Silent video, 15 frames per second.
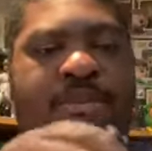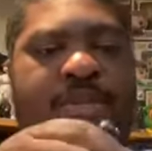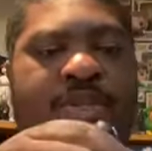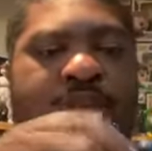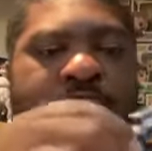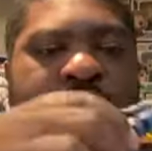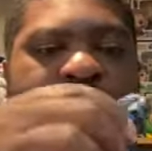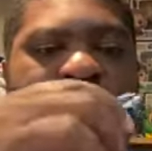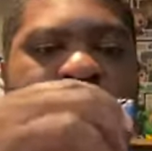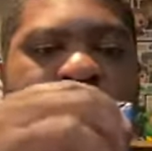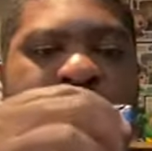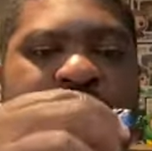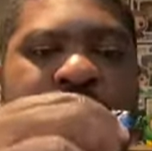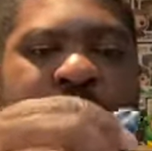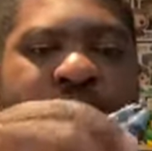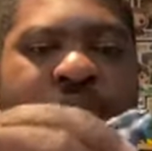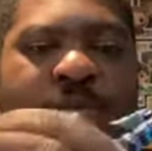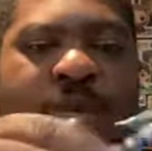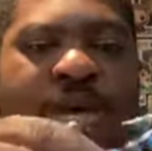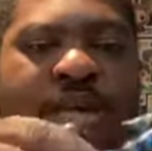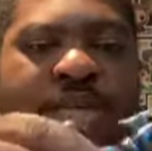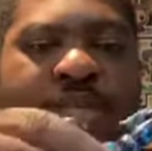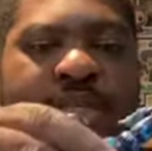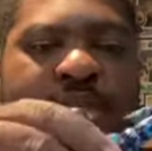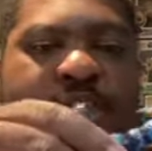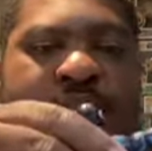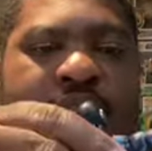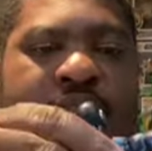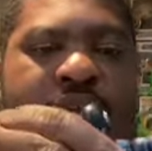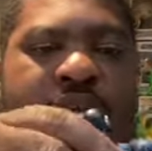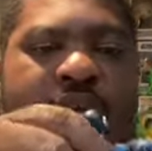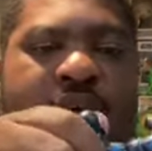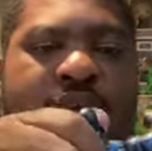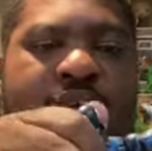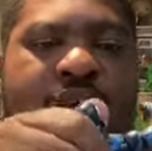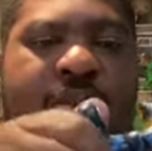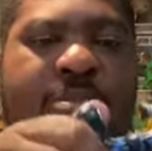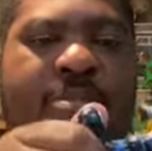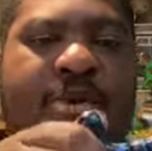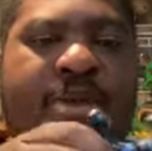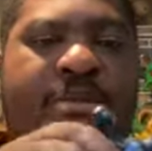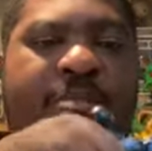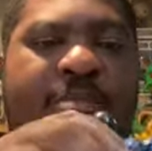He can twist at the waist, bend